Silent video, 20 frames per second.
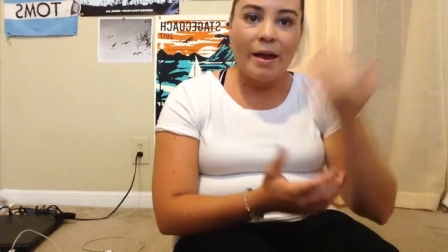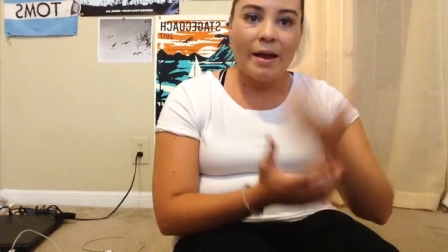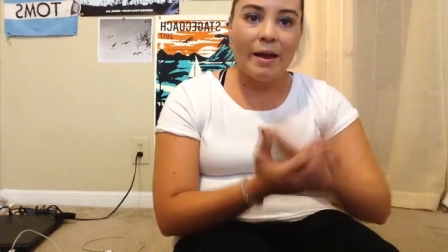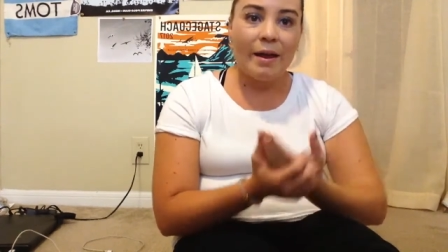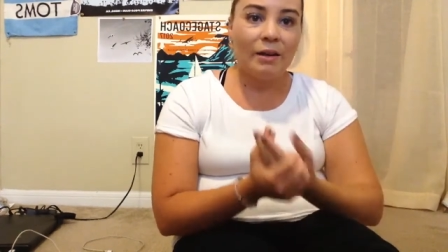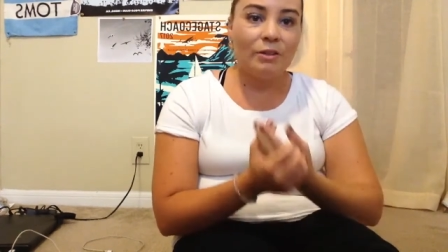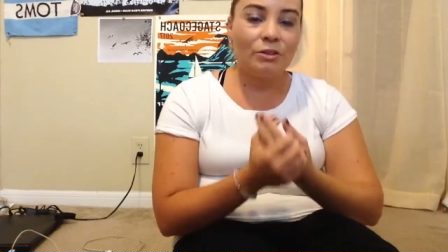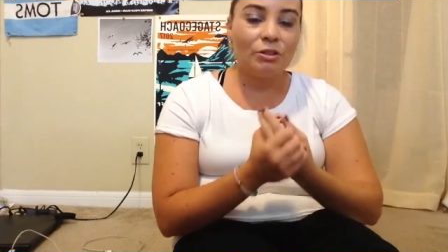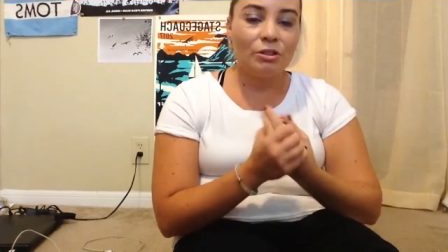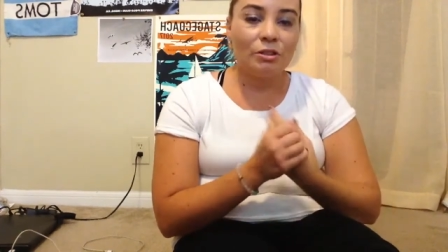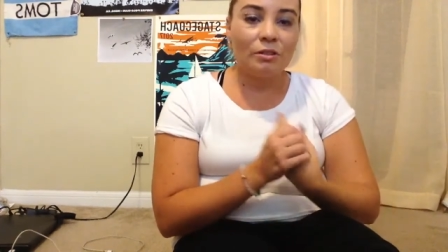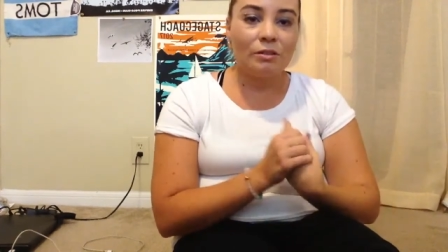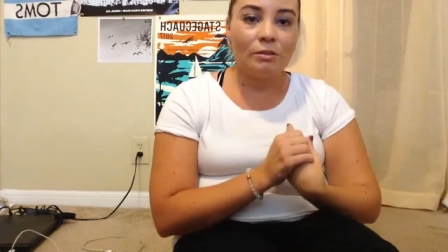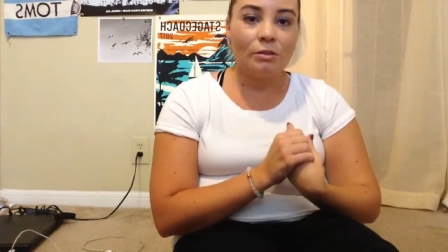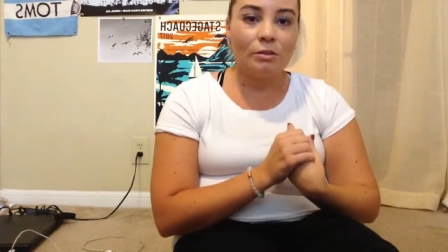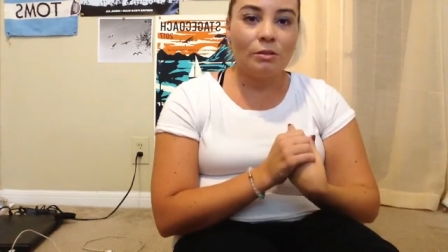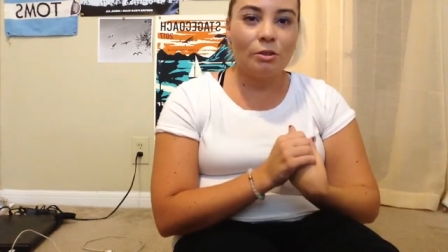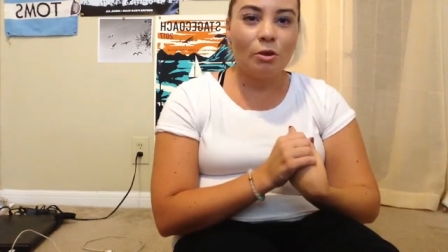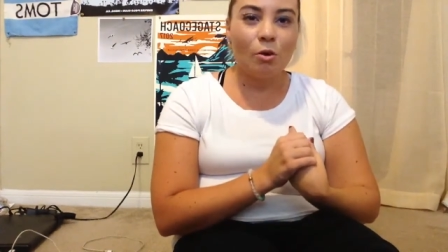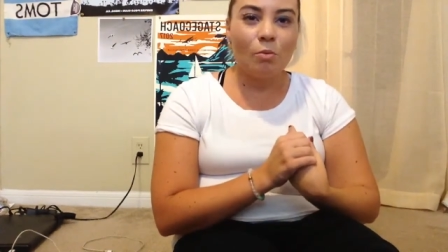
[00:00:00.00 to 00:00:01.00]
and
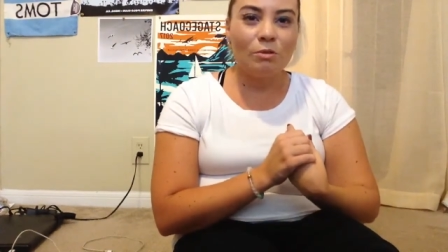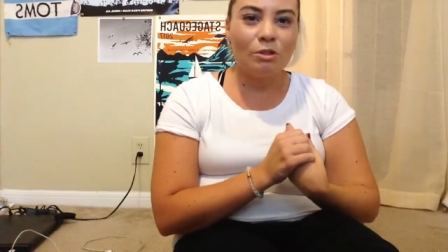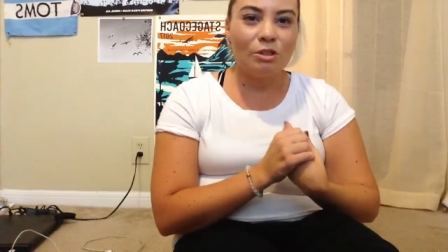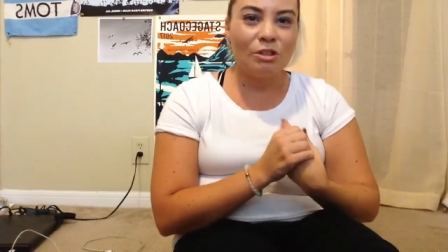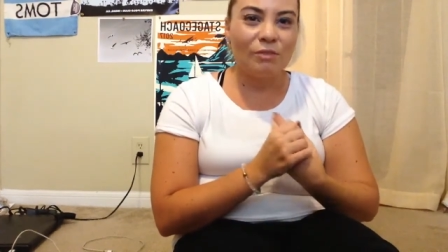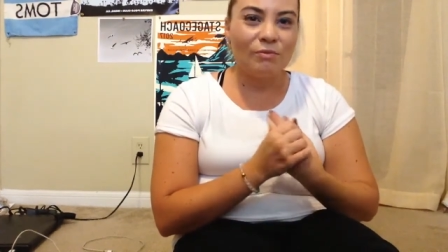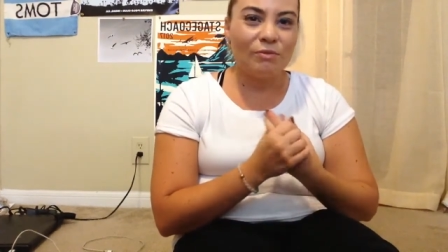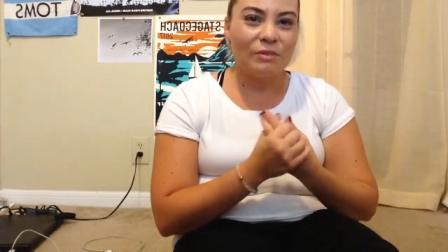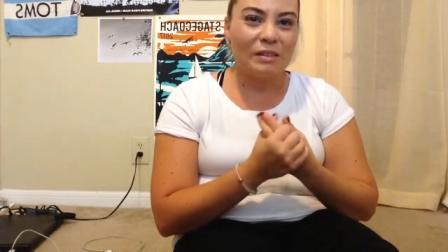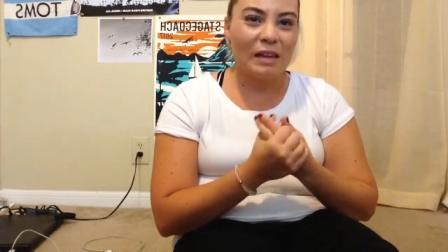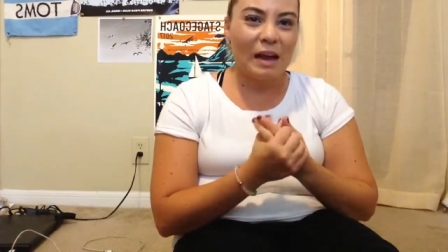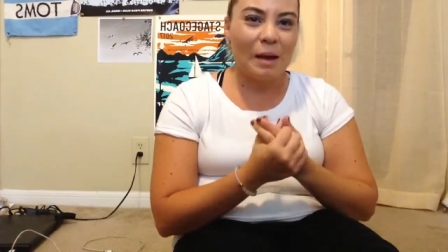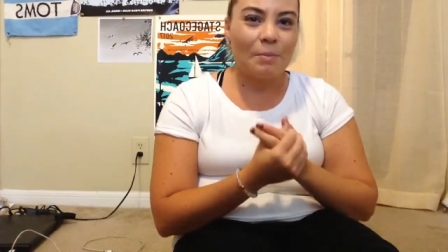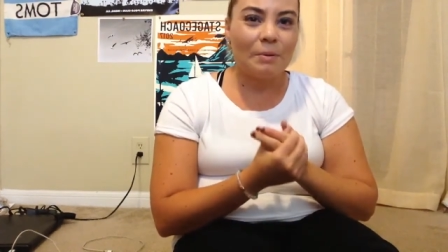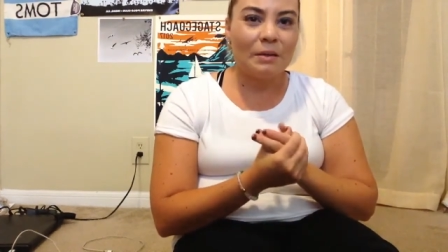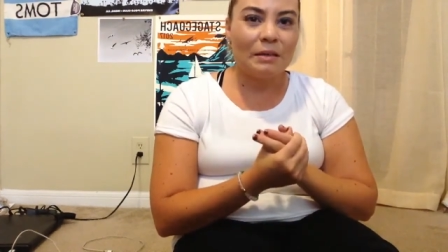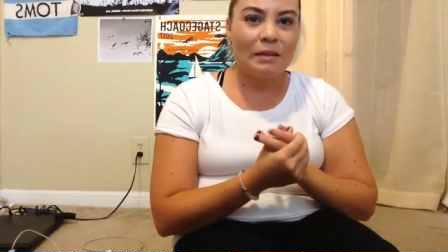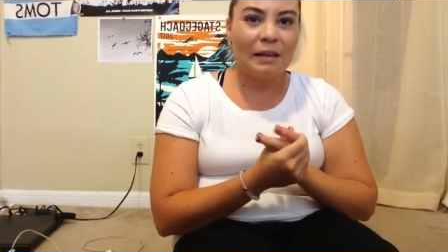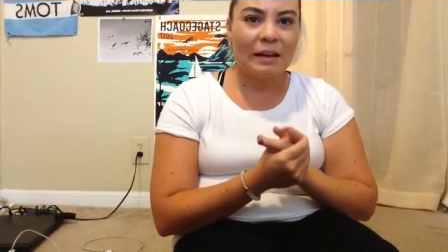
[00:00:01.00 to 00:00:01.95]
just so much stuff was happening.